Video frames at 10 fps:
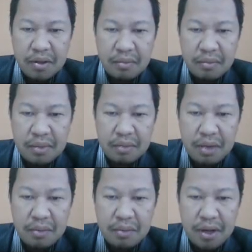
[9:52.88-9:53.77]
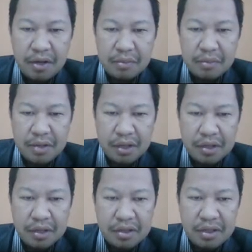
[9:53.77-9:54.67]
multiplied by 100%
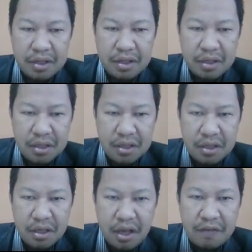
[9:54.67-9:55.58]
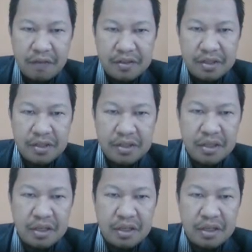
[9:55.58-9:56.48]
is the
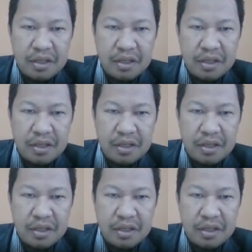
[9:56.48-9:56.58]
efficiency,